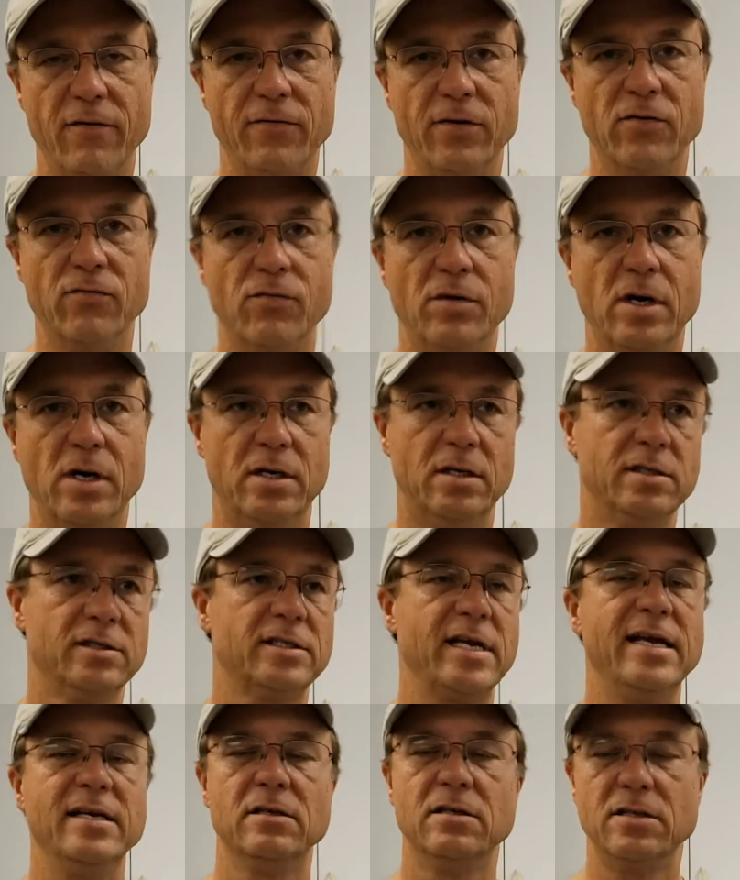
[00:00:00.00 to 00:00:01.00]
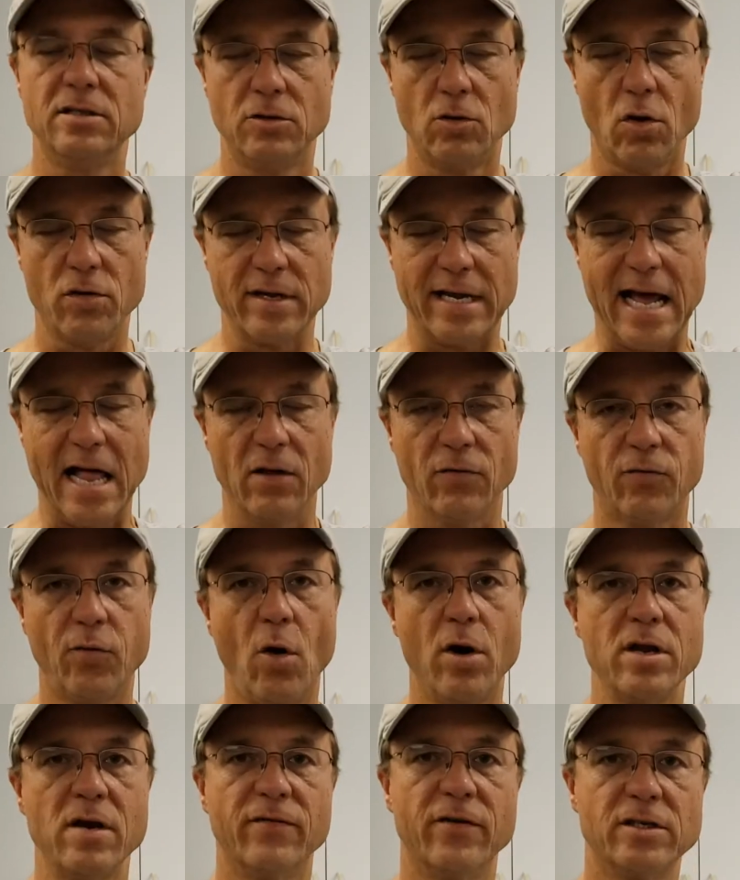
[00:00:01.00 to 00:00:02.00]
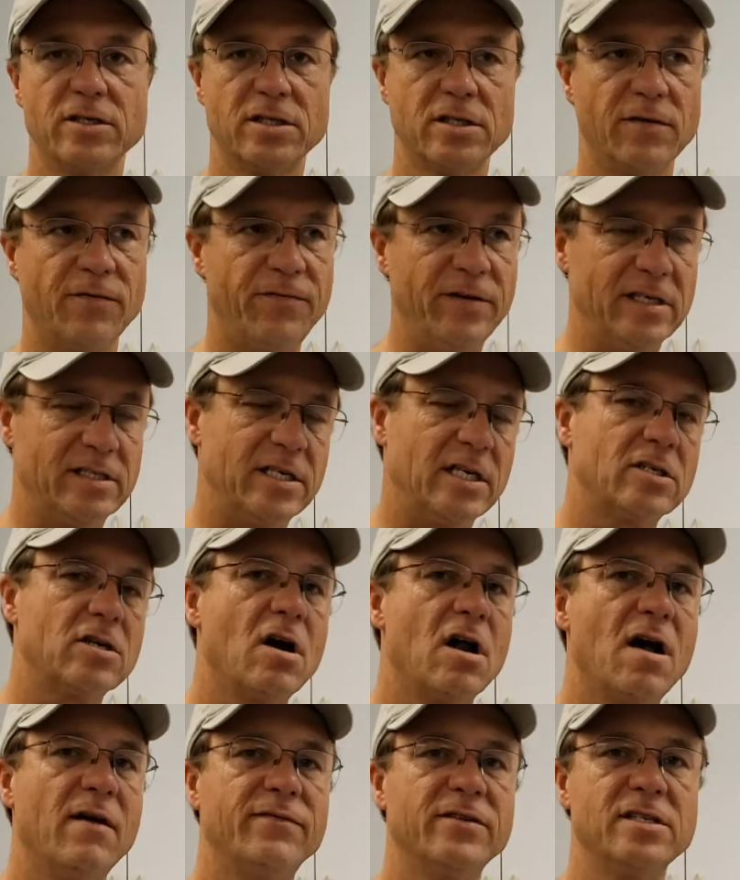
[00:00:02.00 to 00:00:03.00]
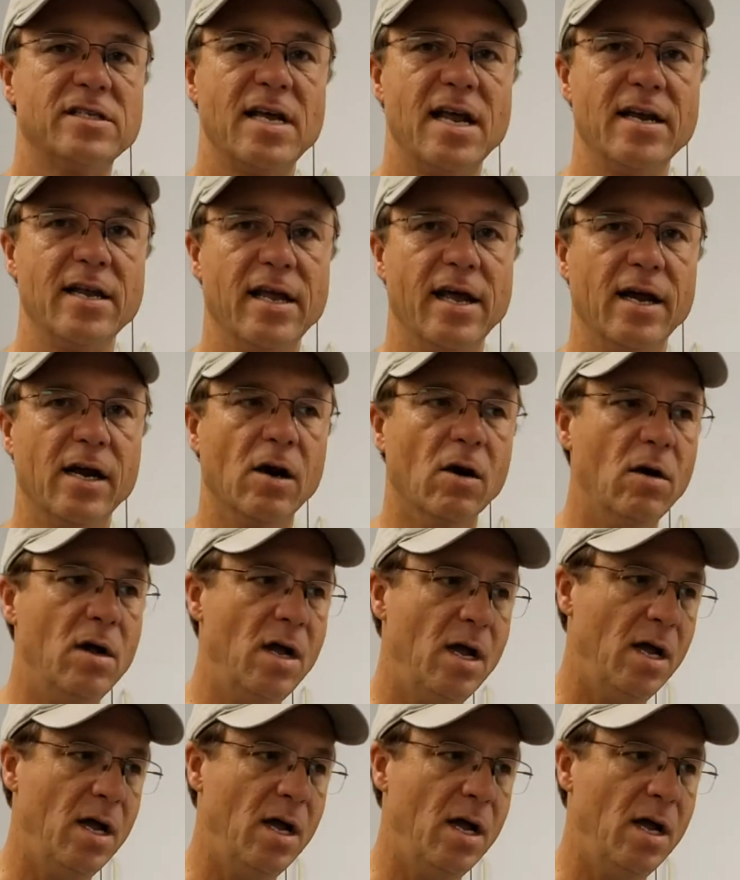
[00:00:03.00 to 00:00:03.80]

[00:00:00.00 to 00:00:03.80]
of, say, Northern California versus a fish that's caught off of San Diego.